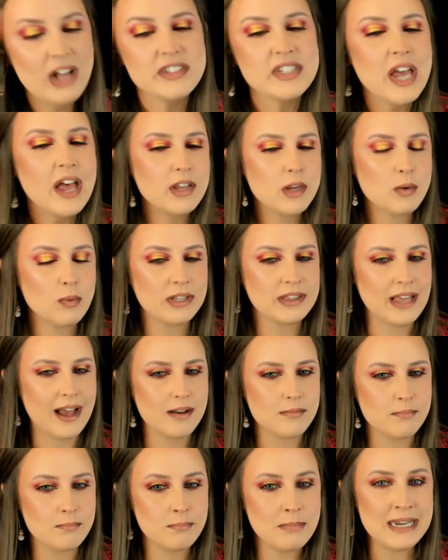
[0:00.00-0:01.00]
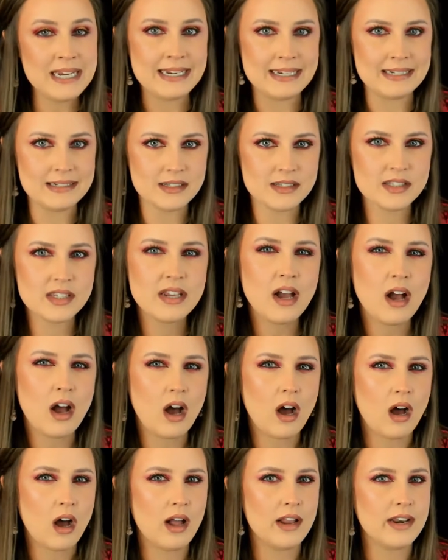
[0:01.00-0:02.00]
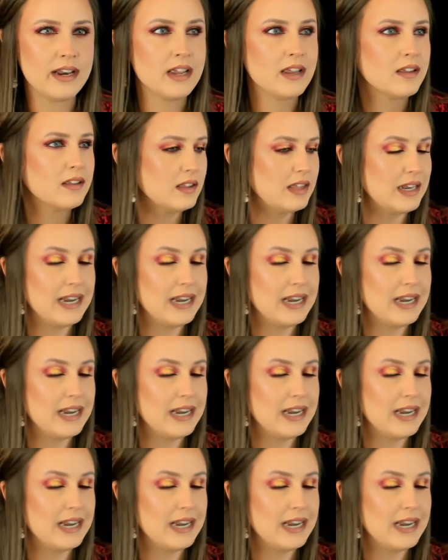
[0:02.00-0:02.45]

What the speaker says: I'll tell you what that means on